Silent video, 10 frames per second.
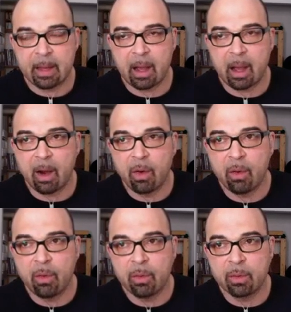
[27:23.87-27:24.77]

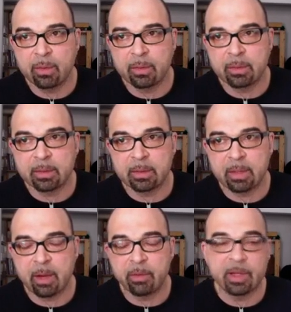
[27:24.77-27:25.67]
how
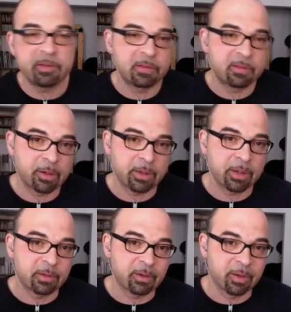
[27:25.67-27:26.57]
necessary
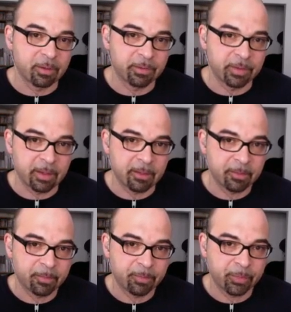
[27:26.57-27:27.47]
is all of that,
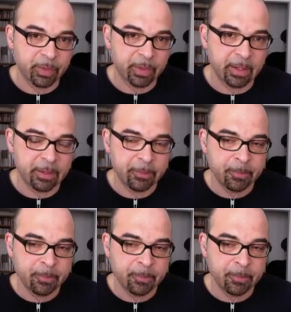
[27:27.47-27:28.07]
okay?